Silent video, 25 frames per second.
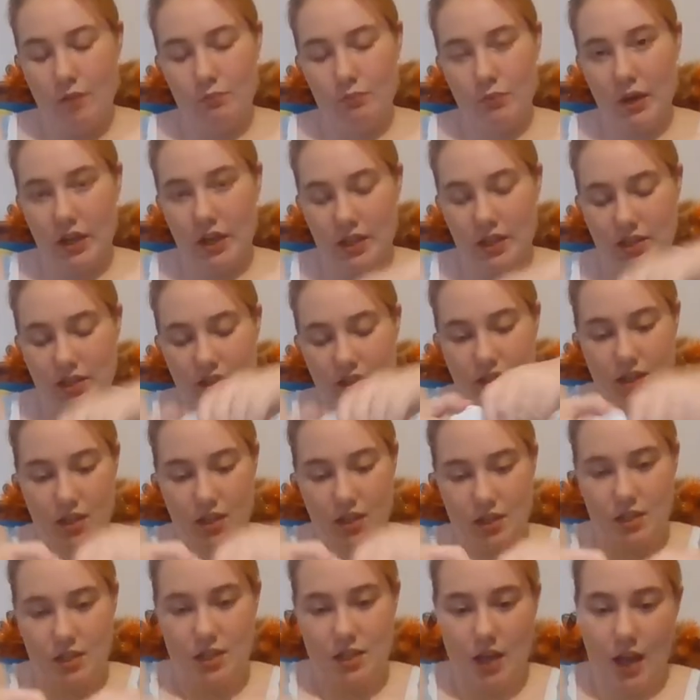but it
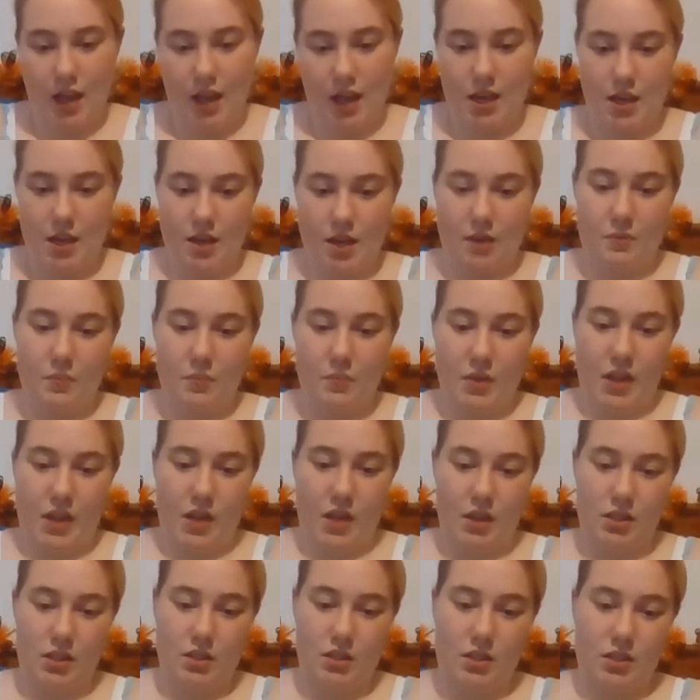did take a
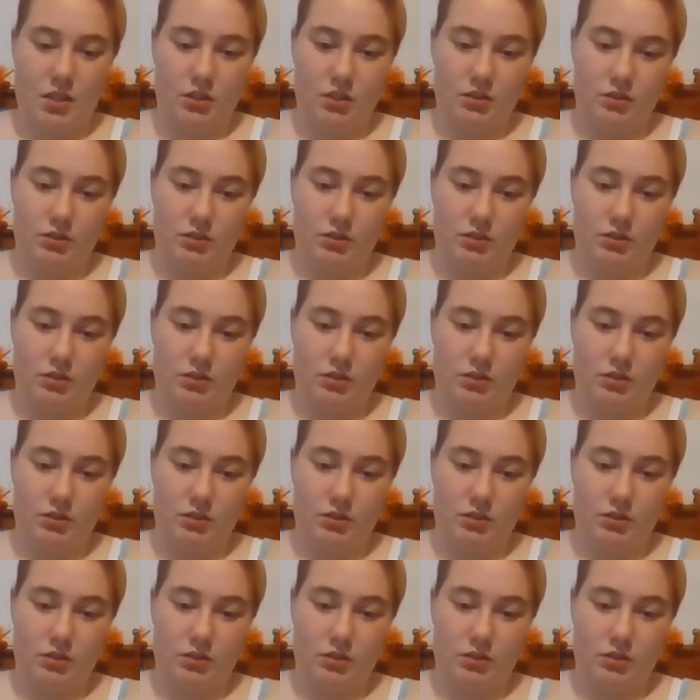bit.